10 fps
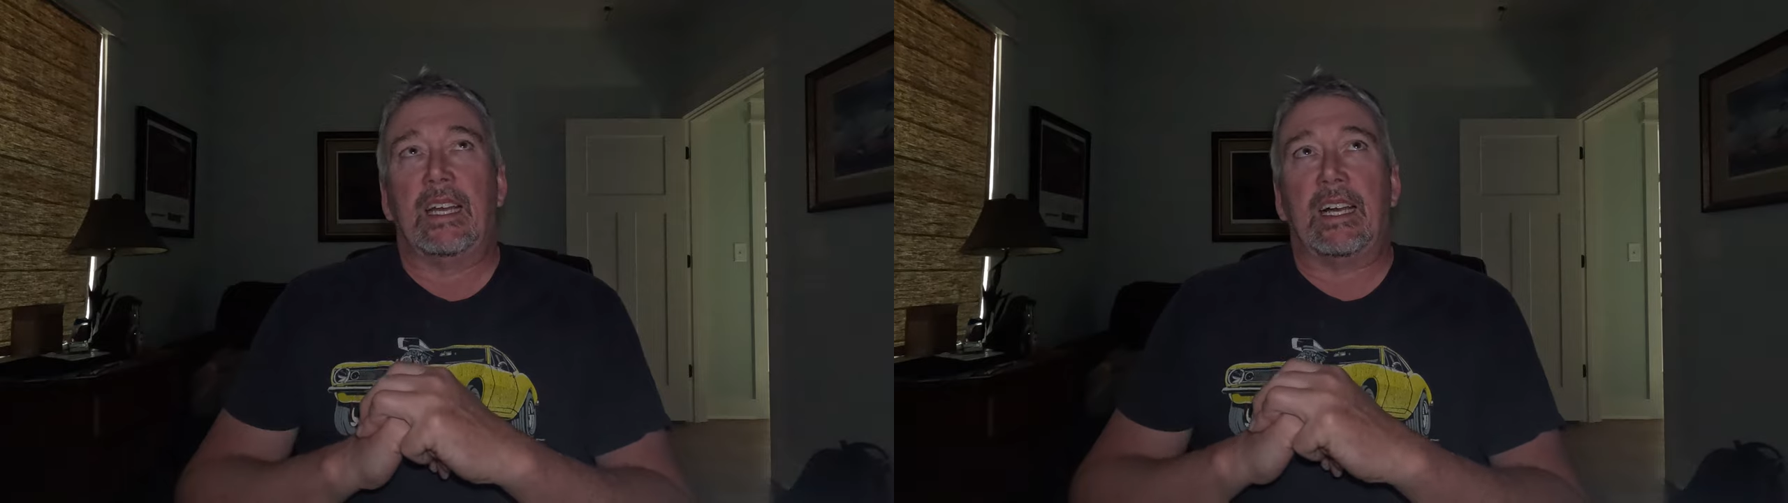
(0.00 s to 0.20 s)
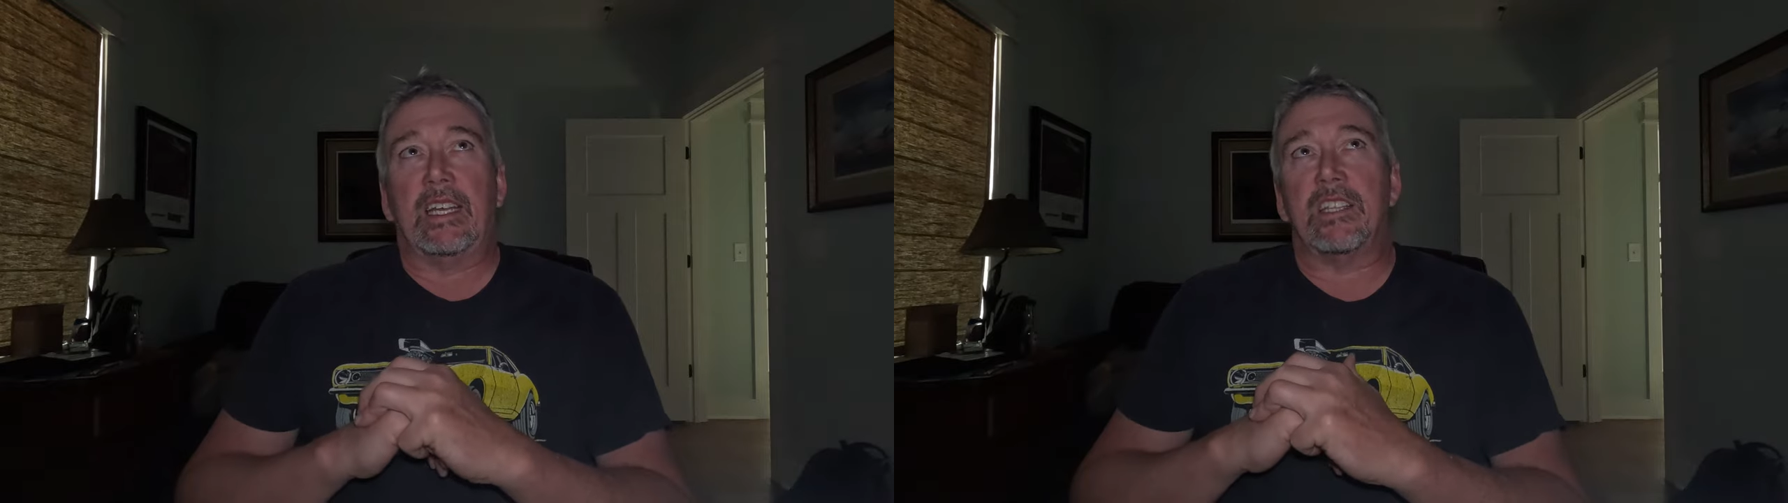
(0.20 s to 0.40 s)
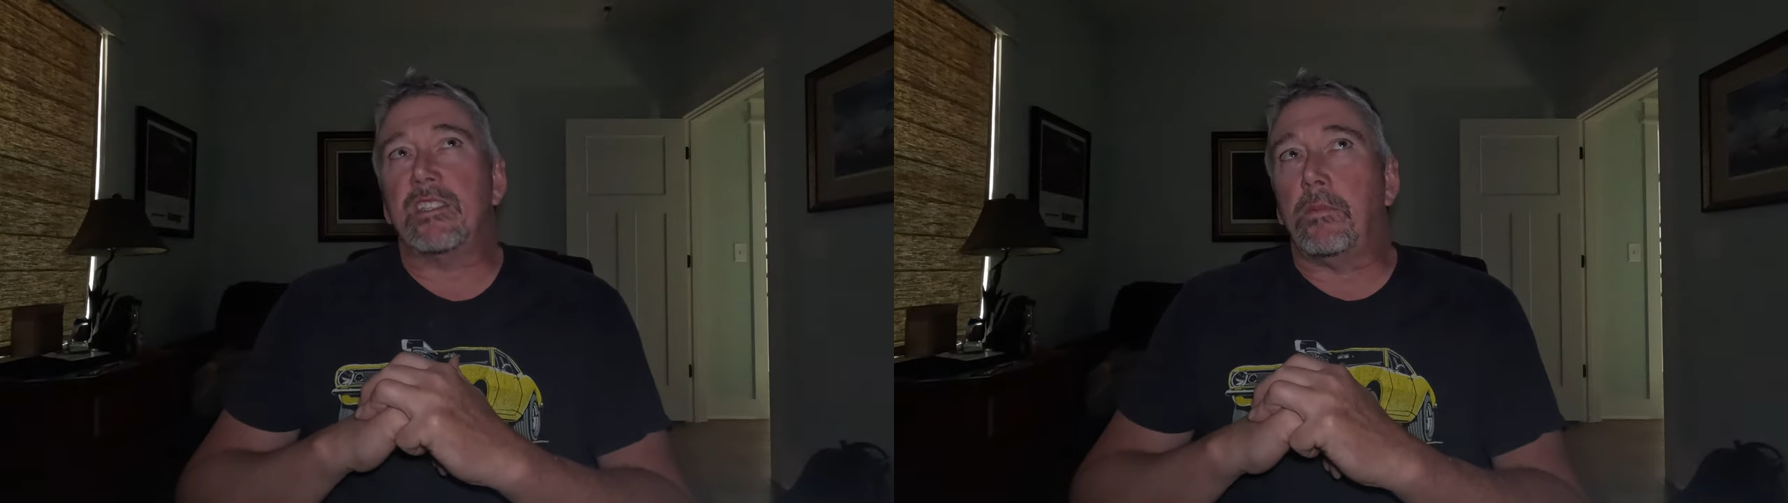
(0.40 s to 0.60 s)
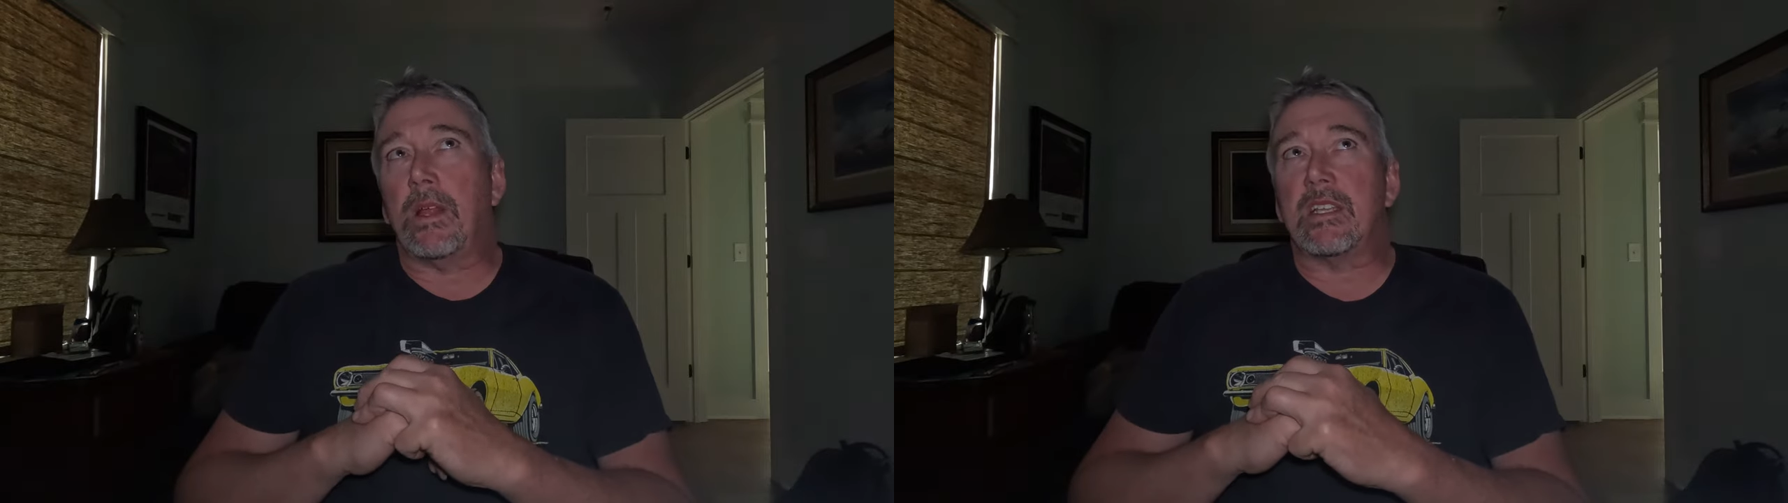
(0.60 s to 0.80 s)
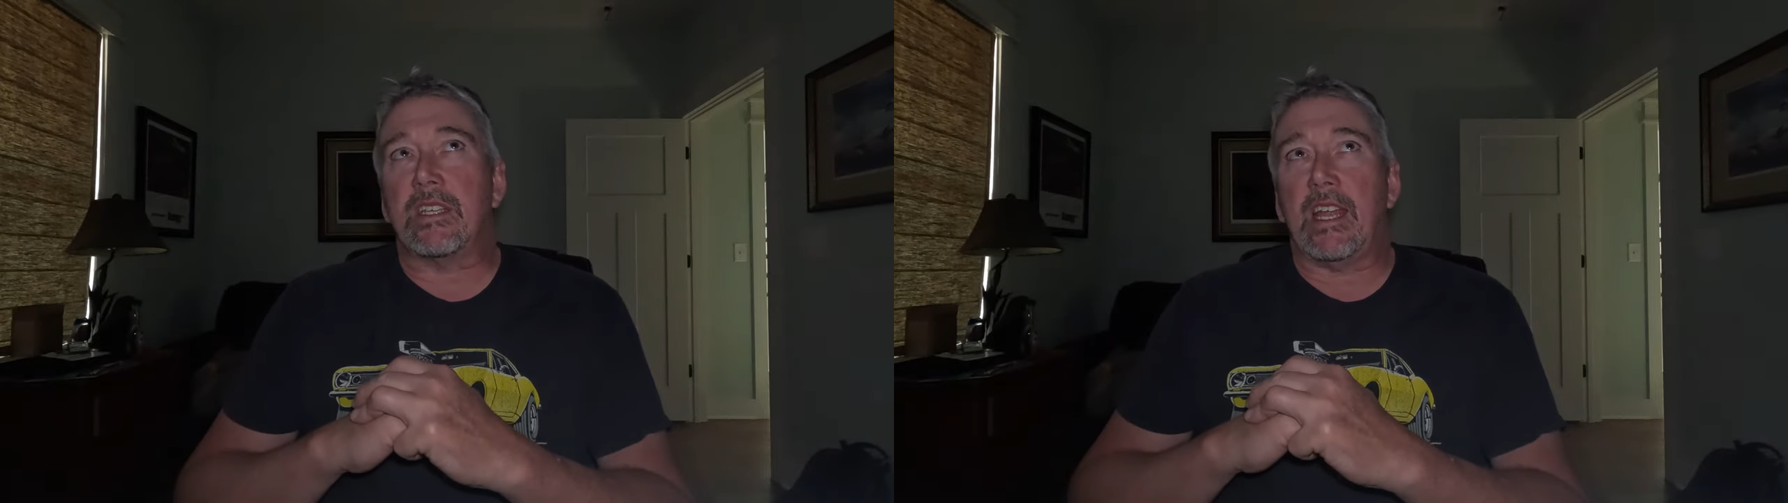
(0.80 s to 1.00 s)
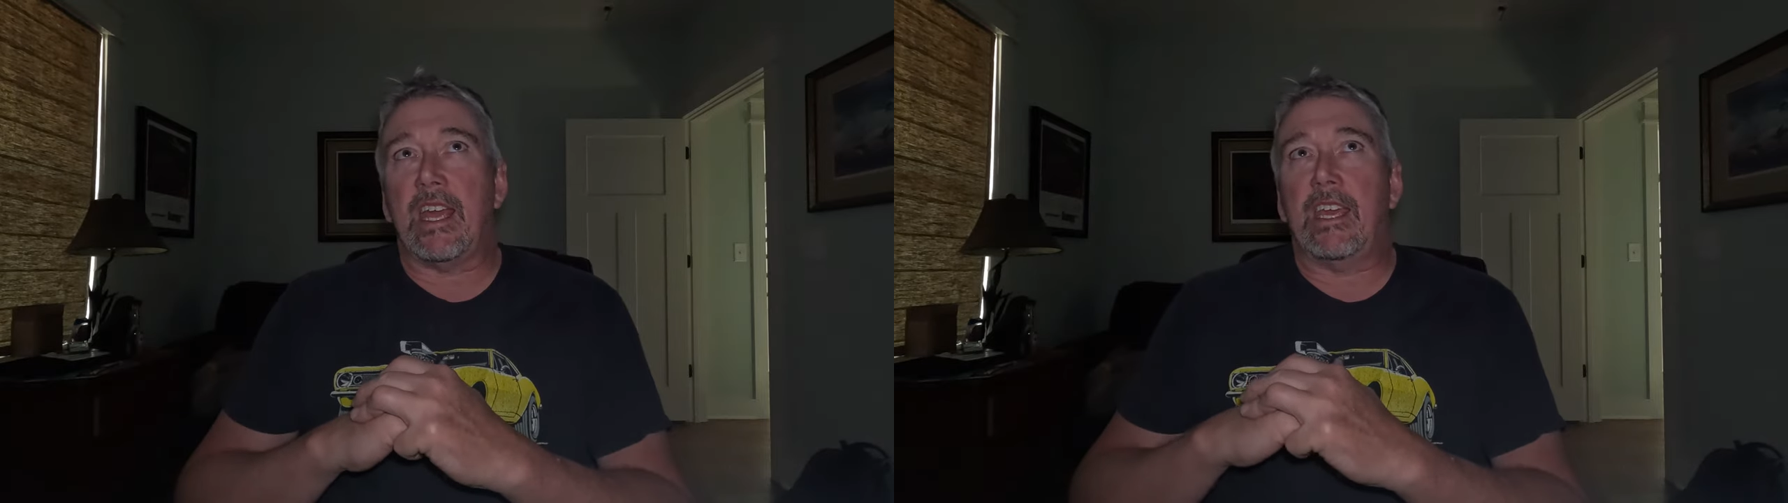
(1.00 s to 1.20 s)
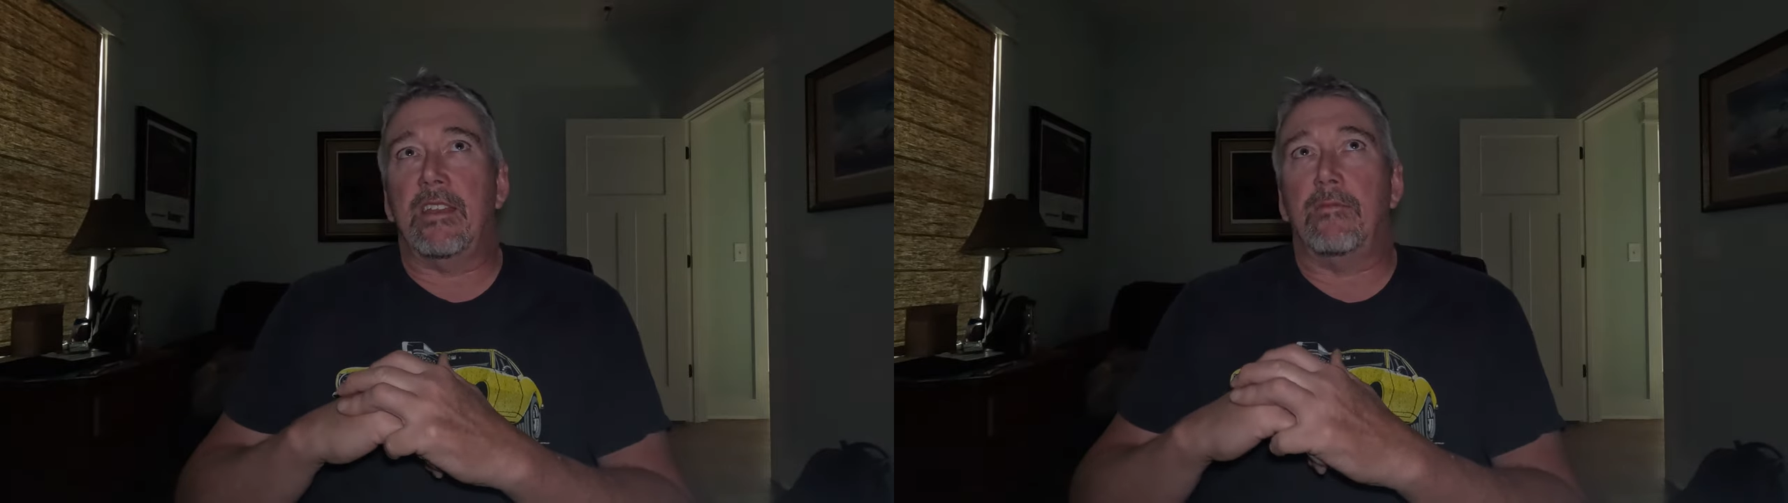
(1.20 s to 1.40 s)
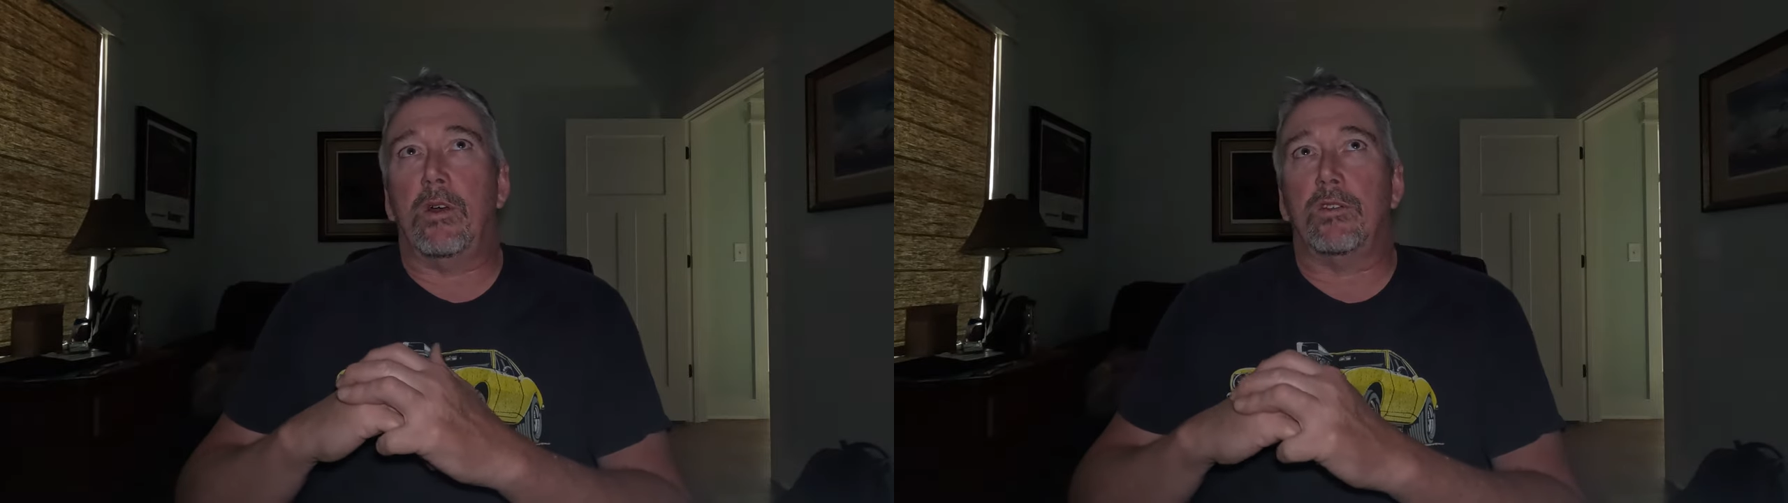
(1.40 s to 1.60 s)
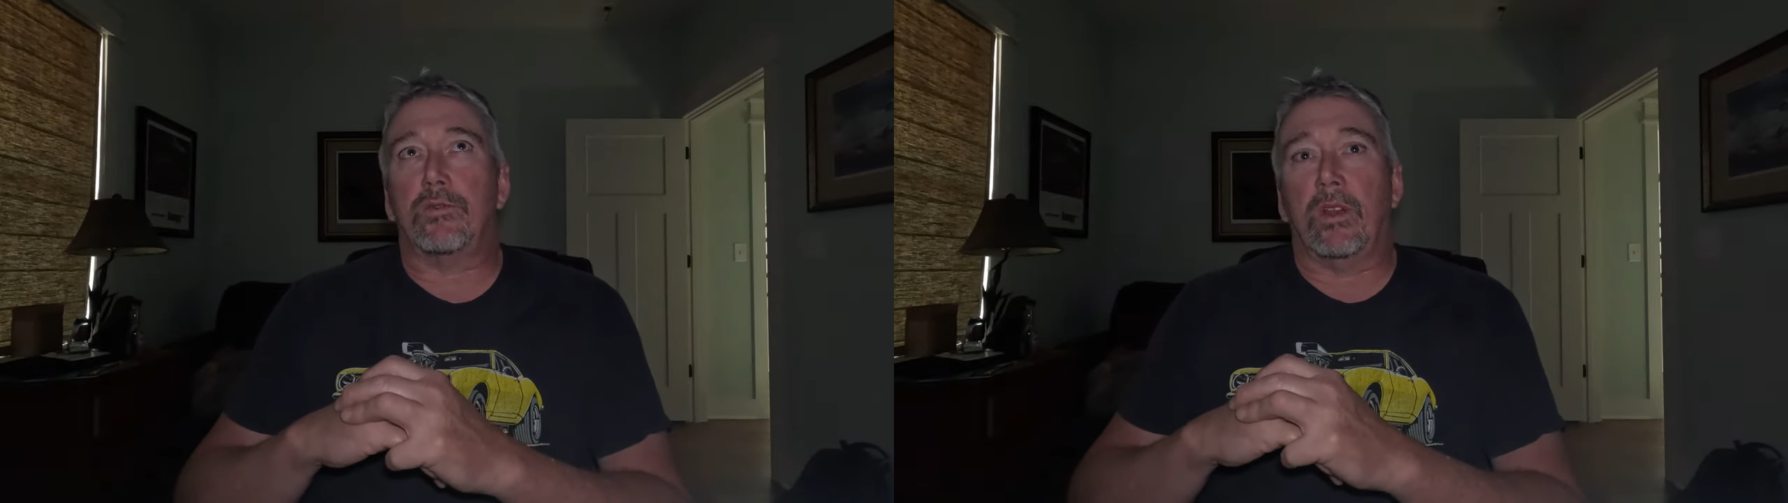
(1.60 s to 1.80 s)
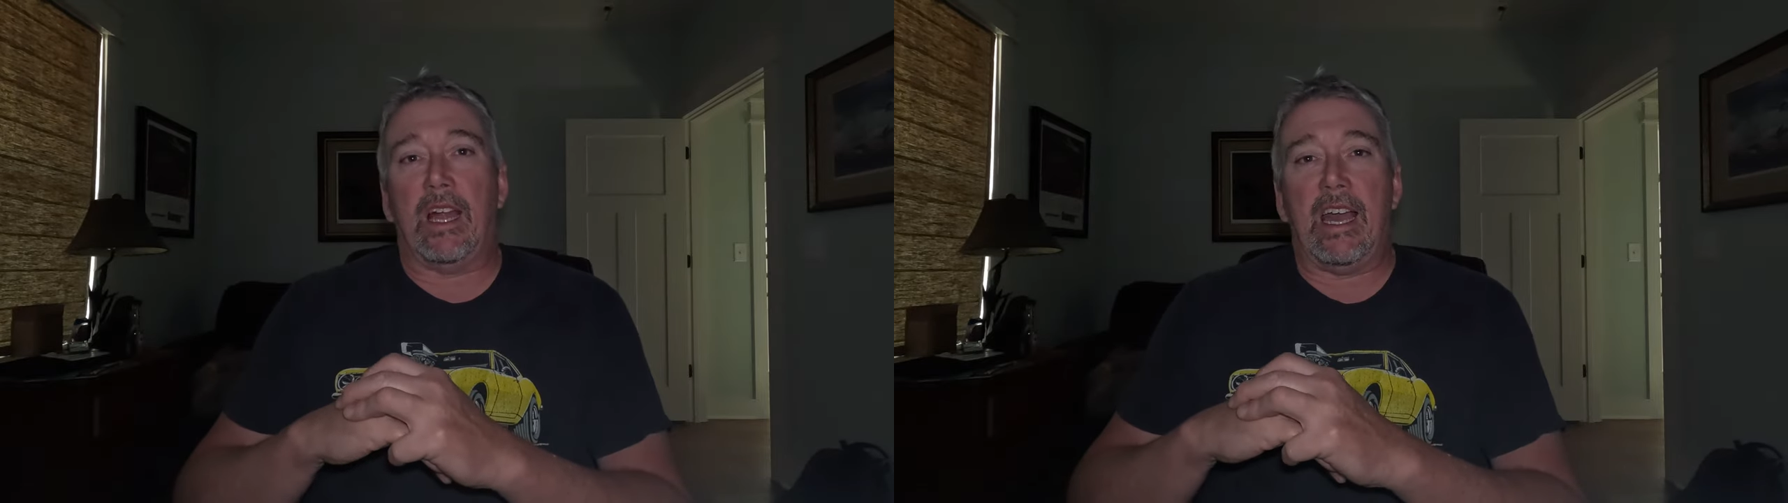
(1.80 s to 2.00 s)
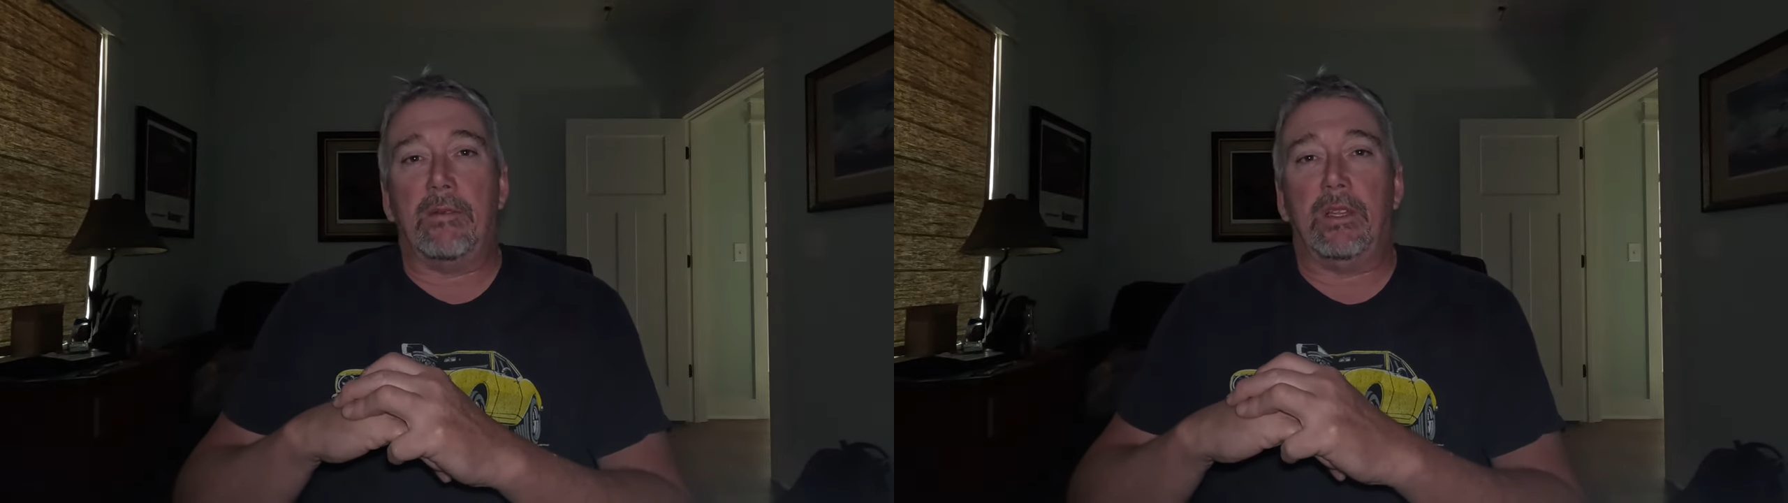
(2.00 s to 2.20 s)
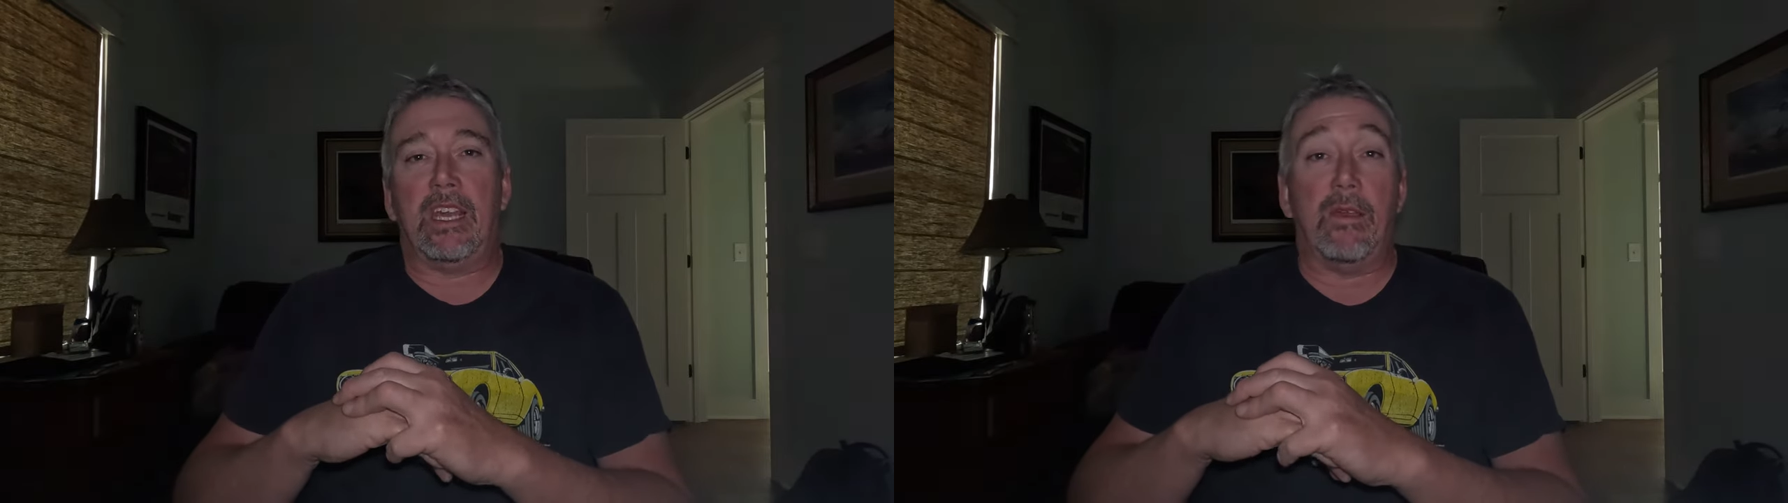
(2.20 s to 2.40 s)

Uh, it's the place that I can most reliably